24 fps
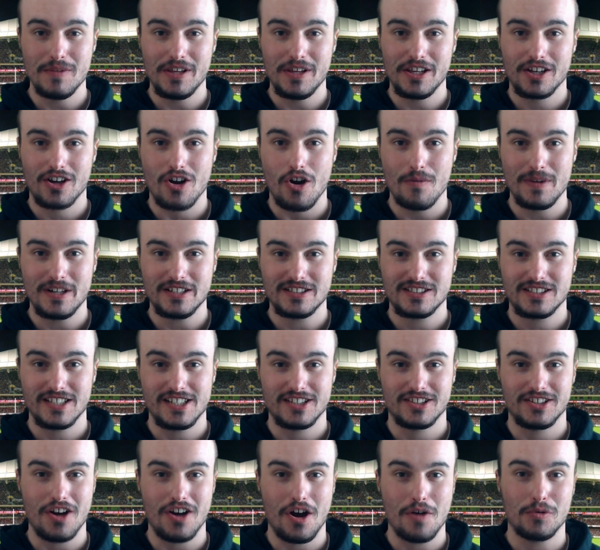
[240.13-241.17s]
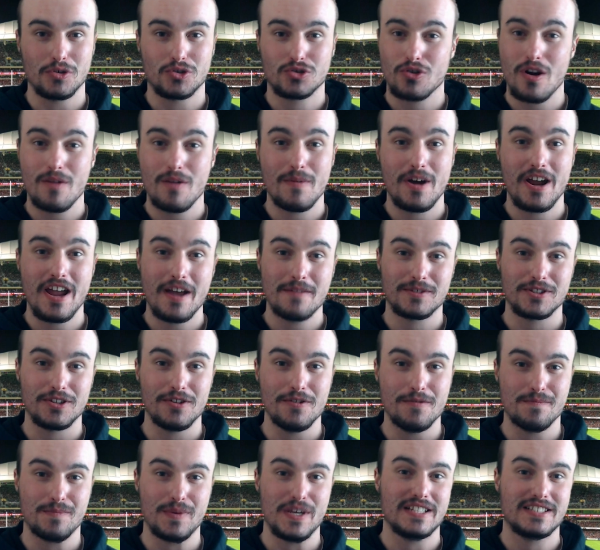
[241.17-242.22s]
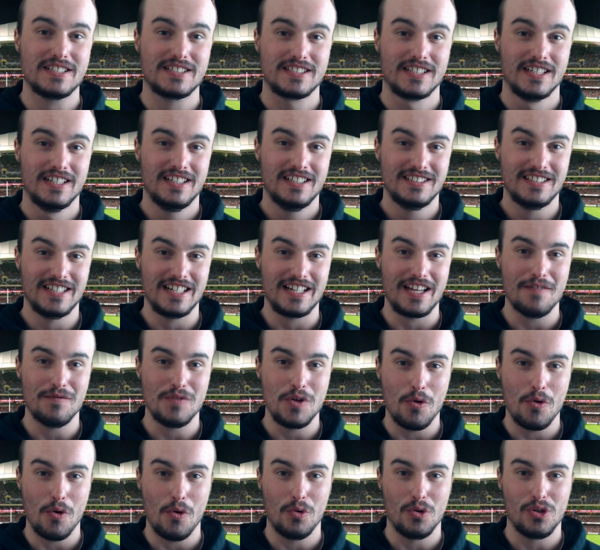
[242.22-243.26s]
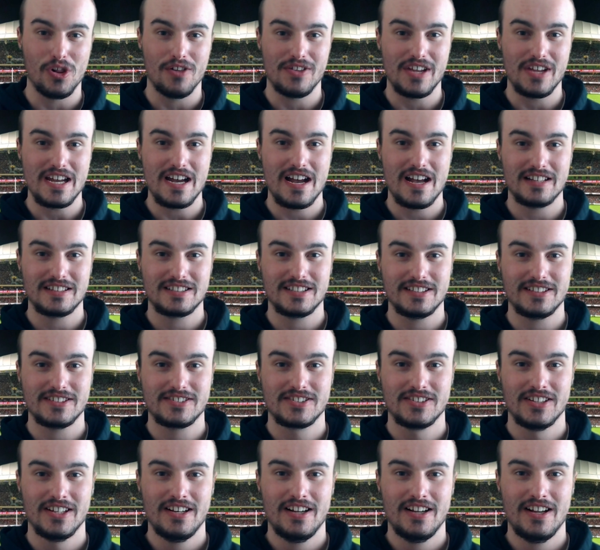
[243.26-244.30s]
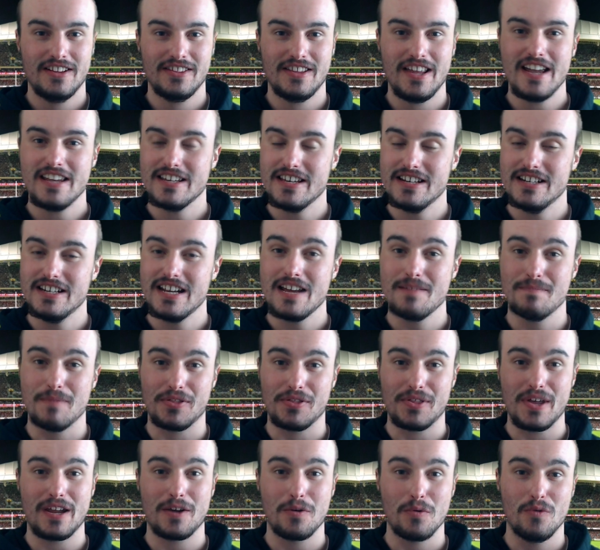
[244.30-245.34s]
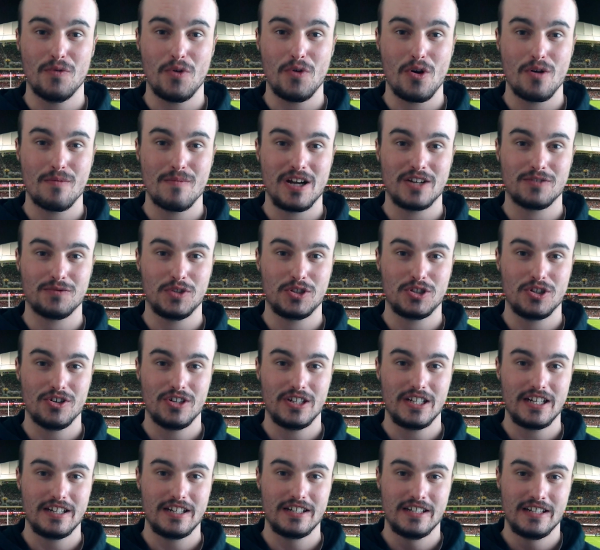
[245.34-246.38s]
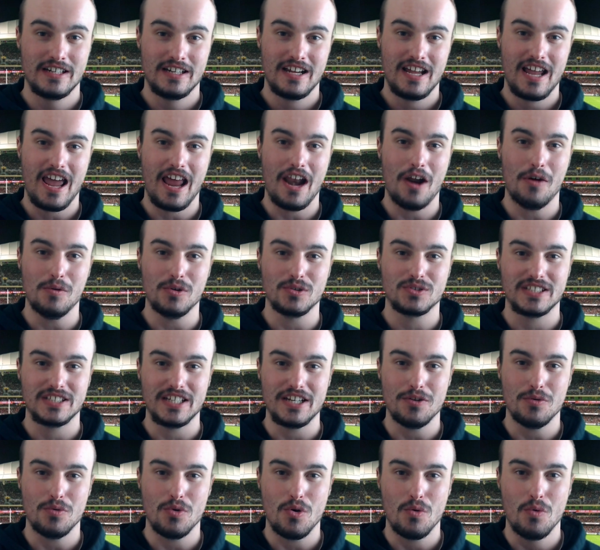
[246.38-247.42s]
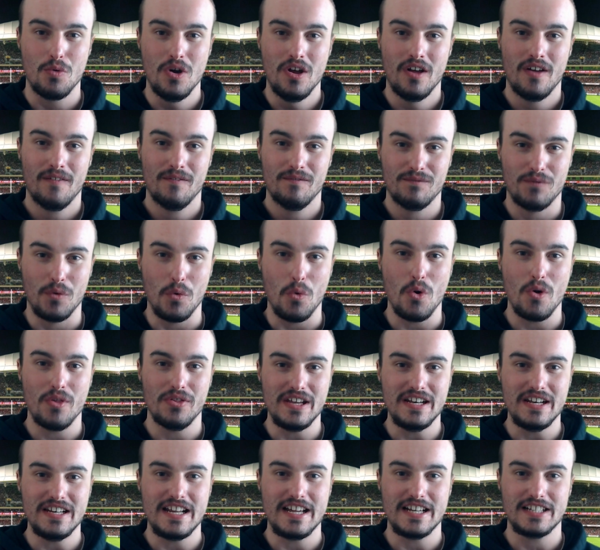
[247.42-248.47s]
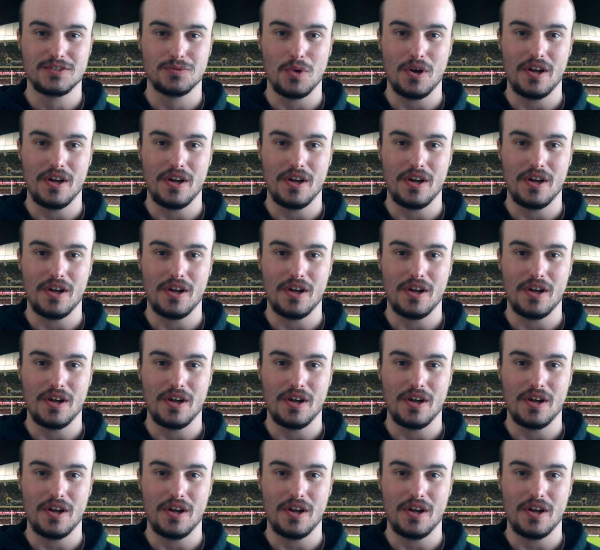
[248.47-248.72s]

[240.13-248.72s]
them in the comments section. I will try my absolute best to give you all of the answers that you need. But thank you all very much for tuning in, and I will see you all for the next